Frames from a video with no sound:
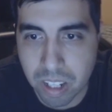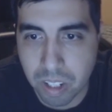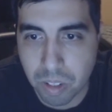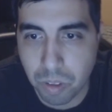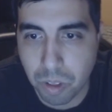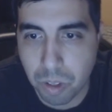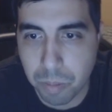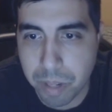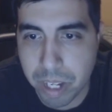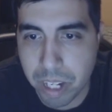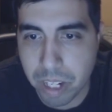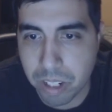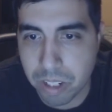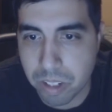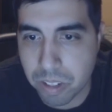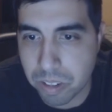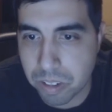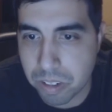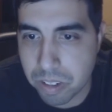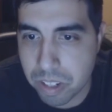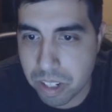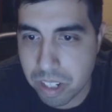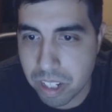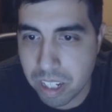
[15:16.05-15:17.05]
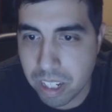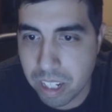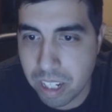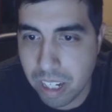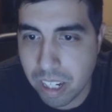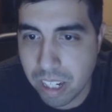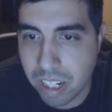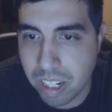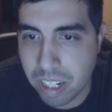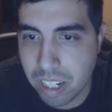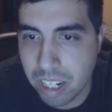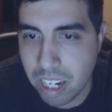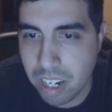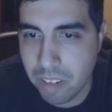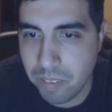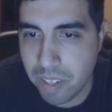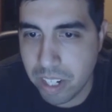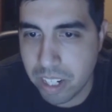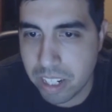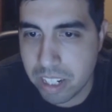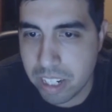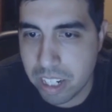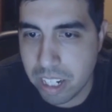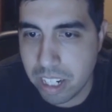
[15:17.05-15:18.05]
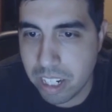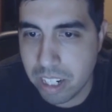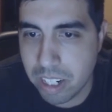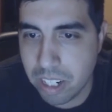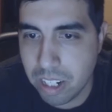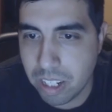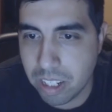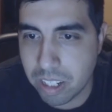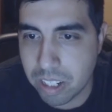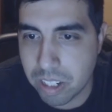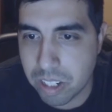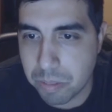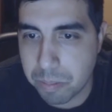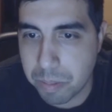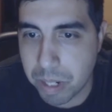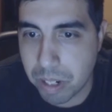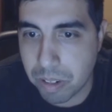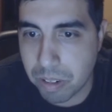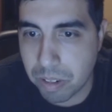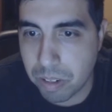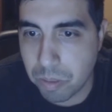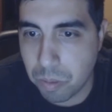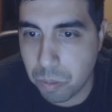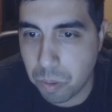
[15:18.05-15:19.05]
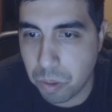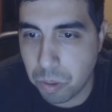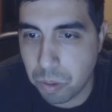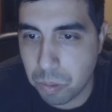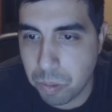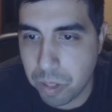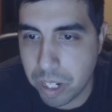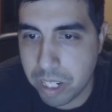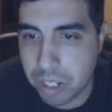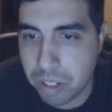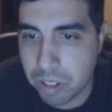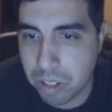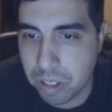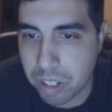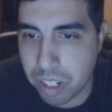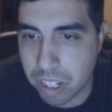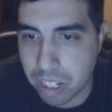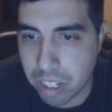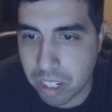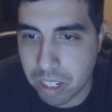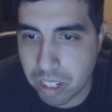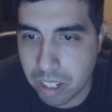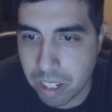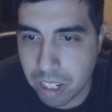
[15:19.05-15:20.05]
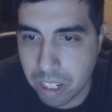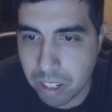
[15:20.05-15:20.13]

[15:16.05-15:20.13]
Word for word: The gourmet hunters have an extended knowledge about worldwide cooking.